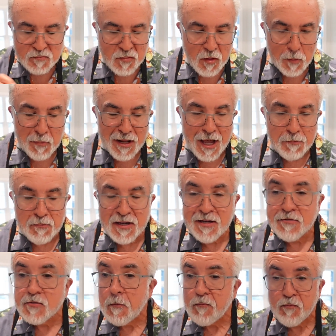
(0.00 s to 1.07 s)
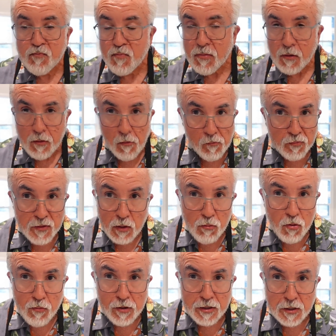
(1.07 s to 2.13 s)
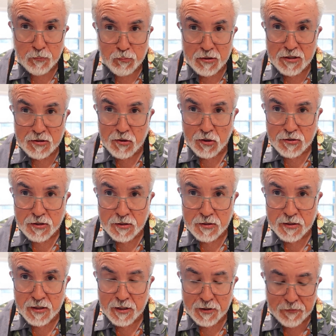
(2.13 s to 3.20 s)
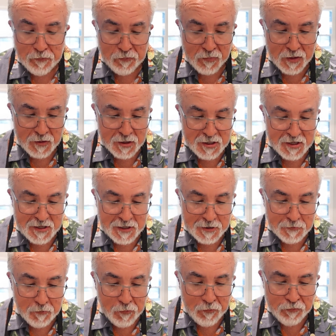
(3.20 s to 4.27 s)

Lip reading: The black beans, they were already pre-cooked in the can.